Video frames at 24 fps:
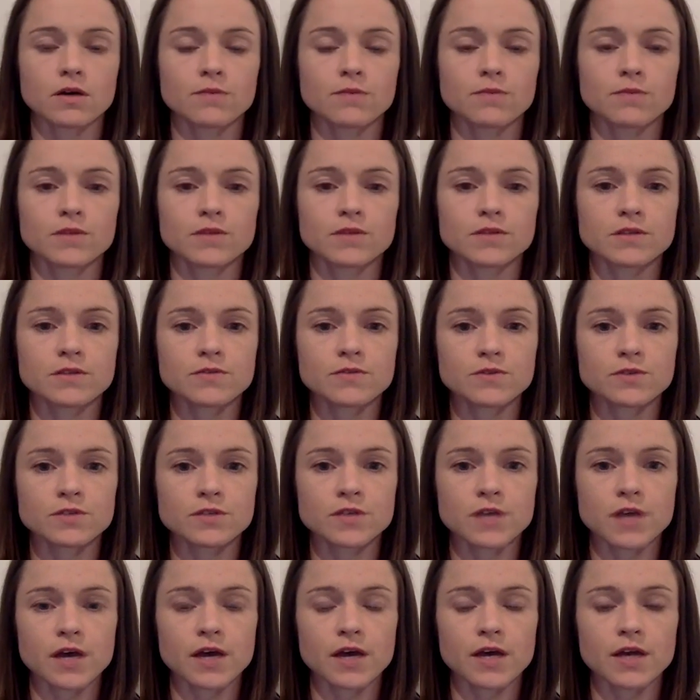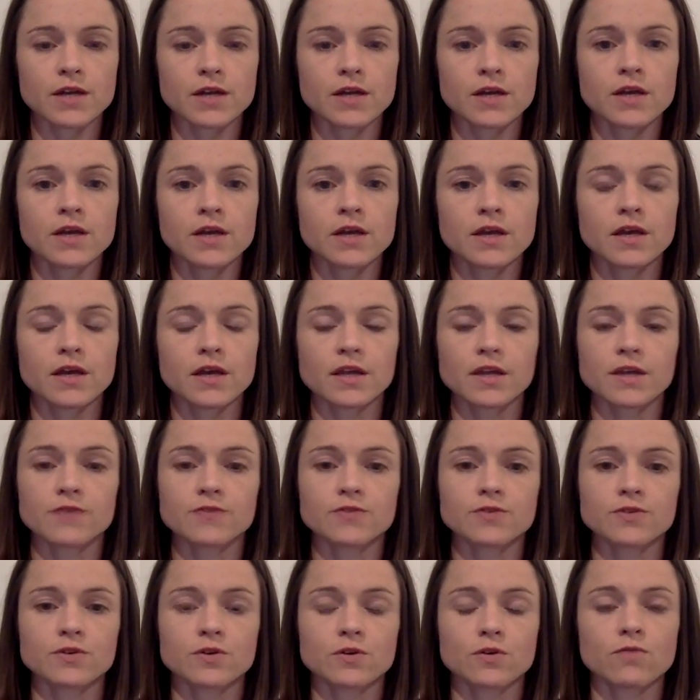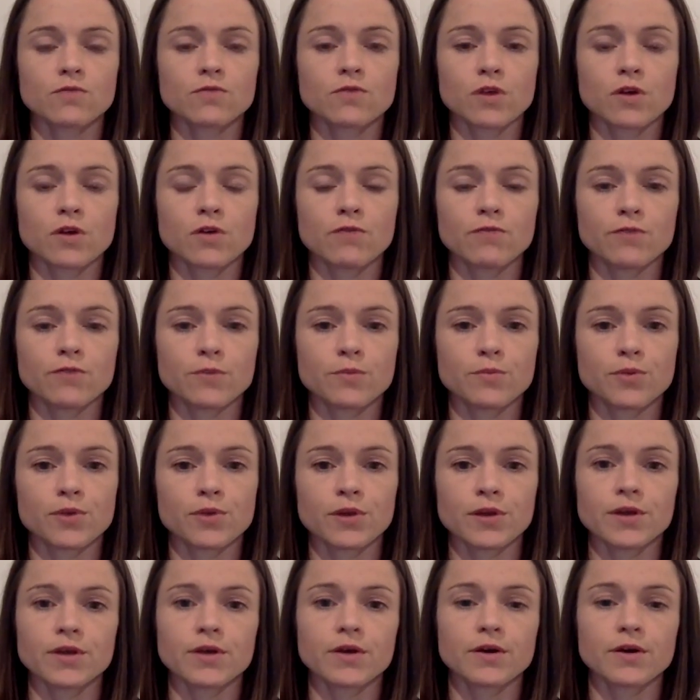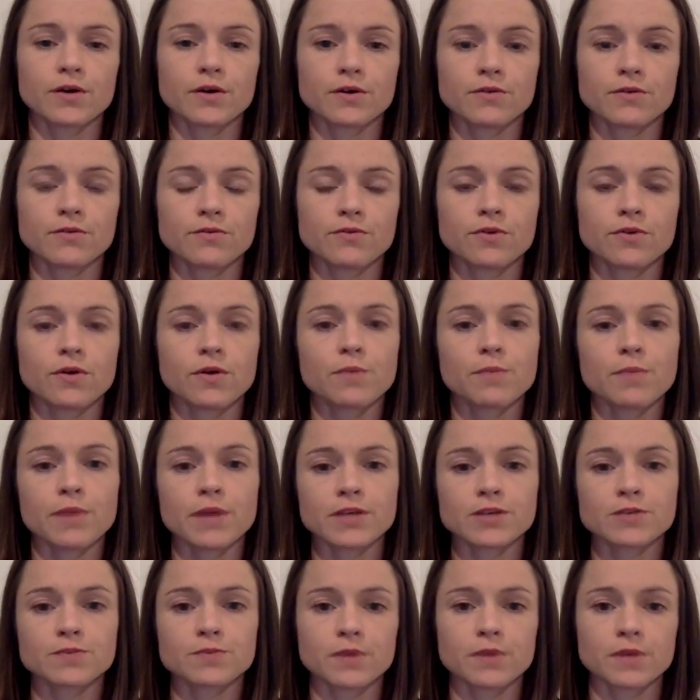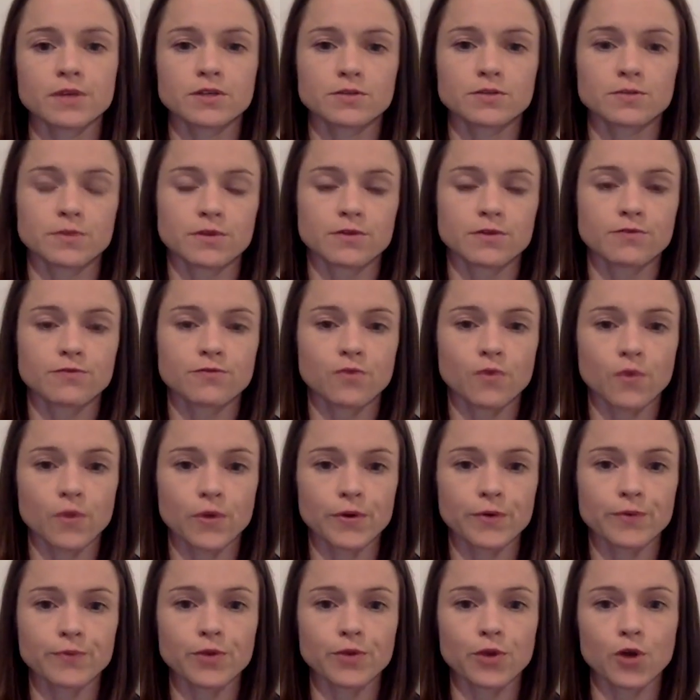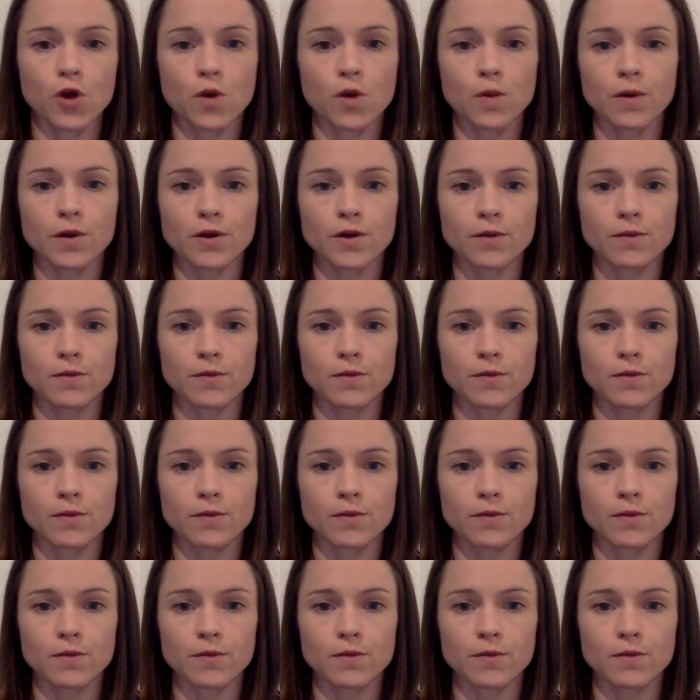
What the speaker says: the civil side, and gives you an overall footprint of best placement for your home on your